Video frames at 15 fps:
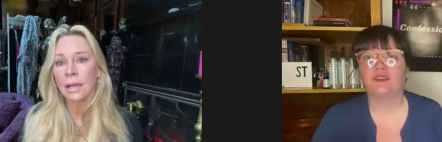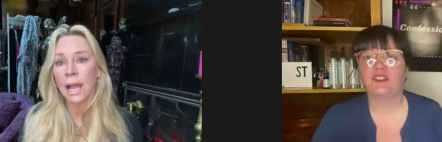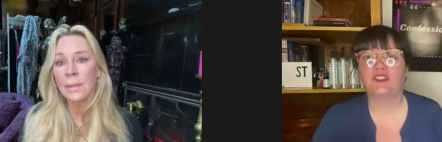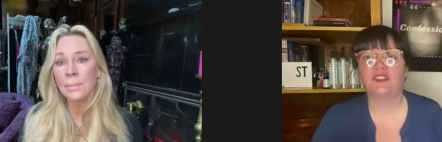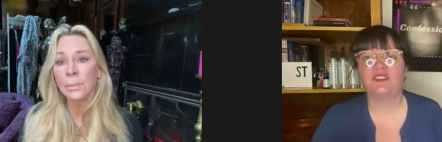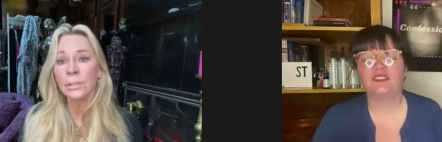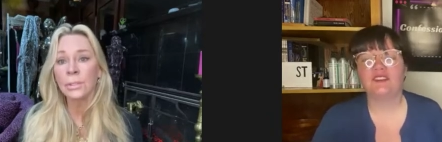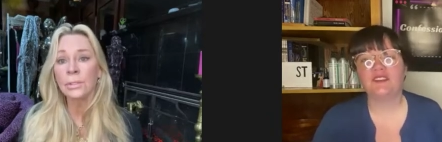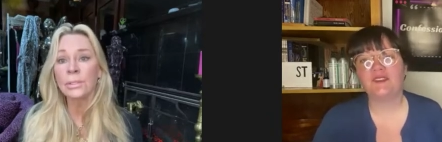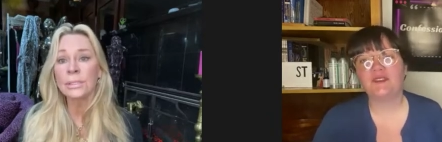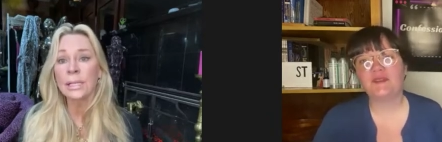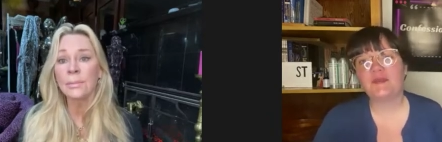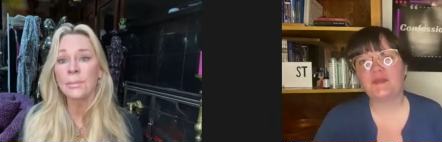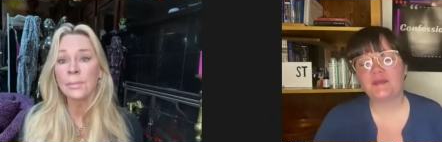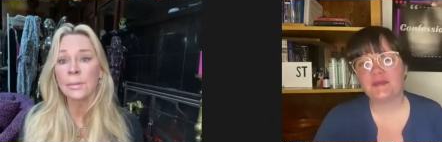Speaker 1: I produce
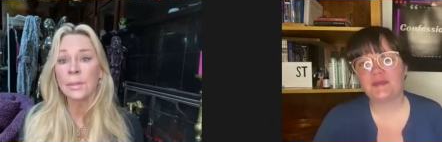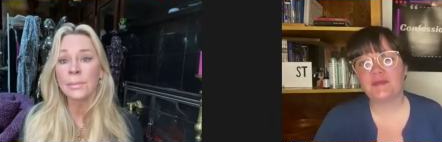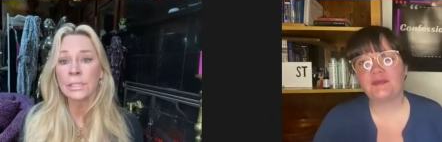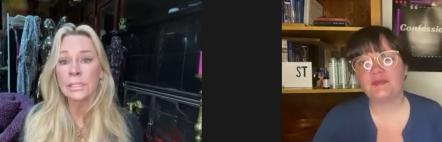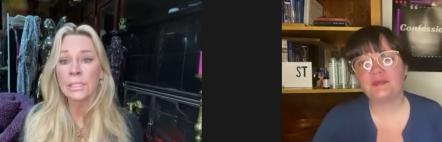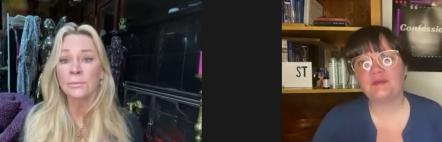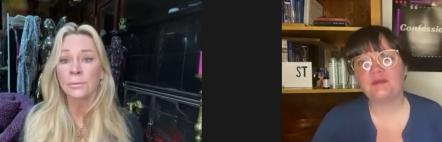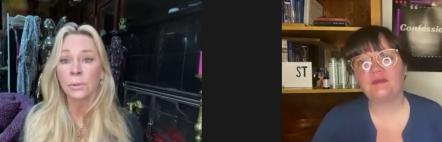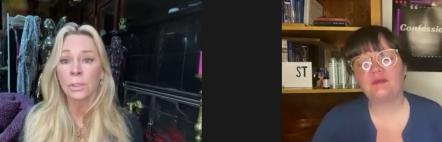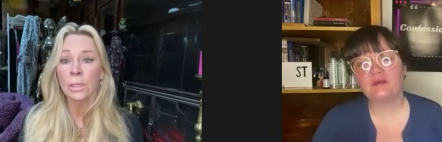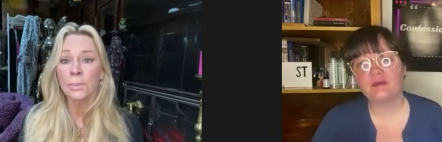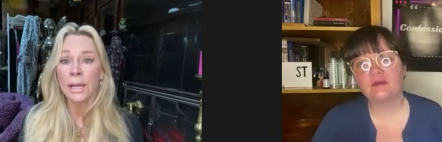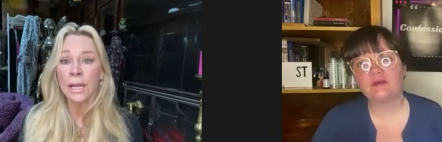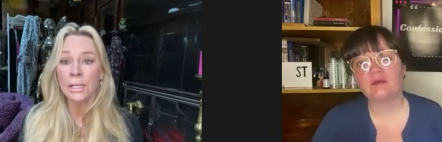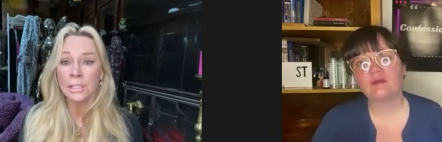the Mrs. Florida
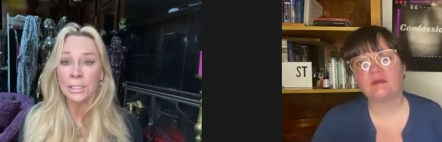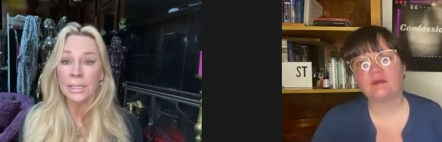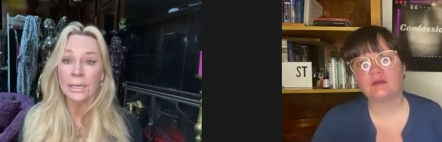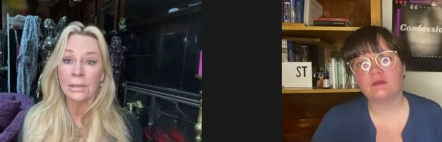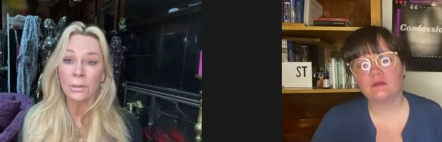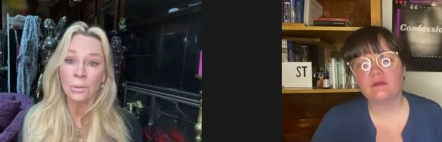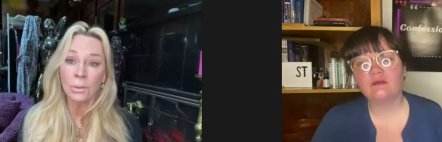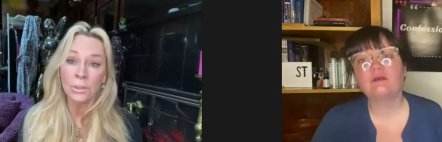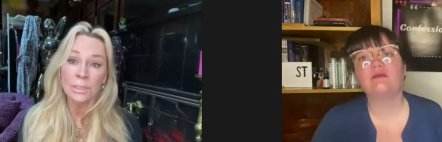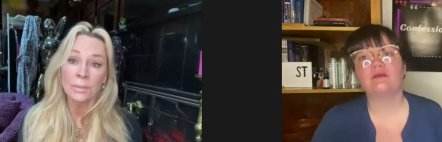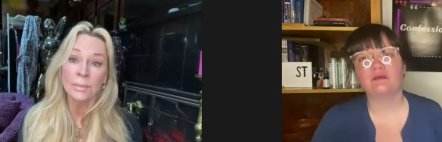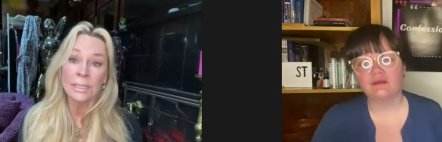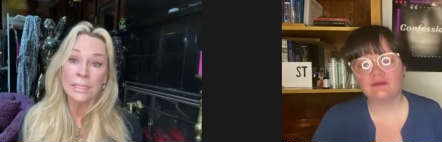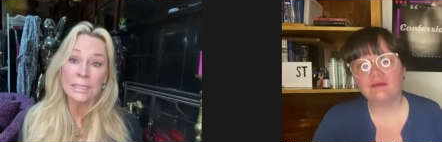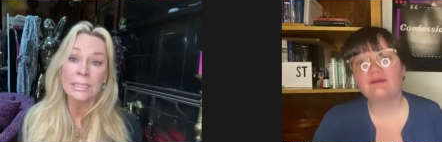pageant, and I
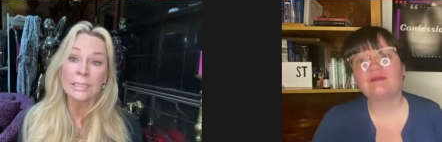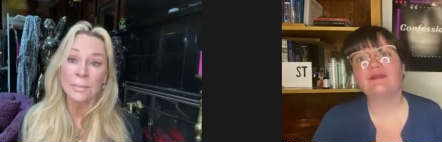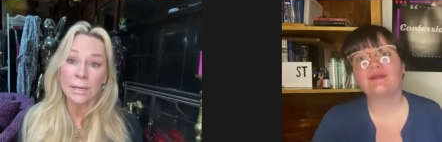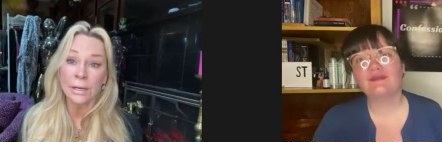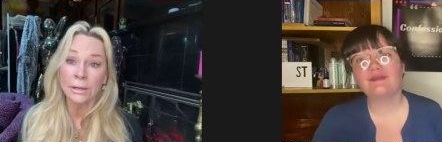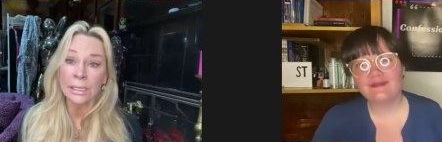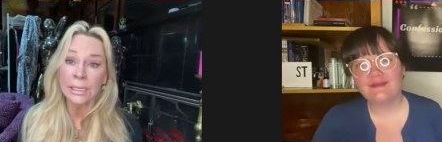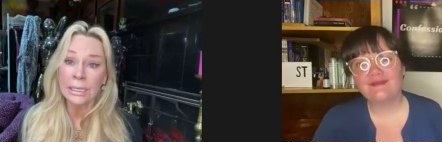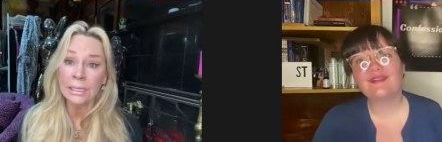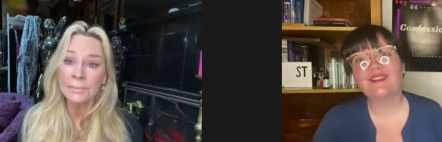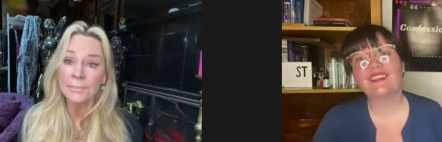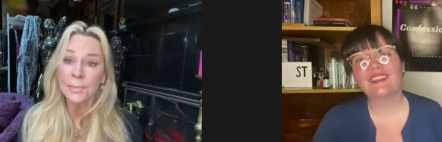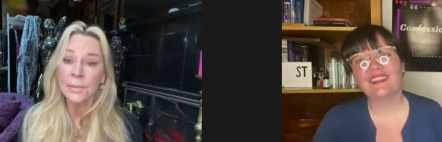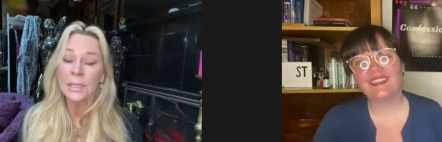host Mrs. America.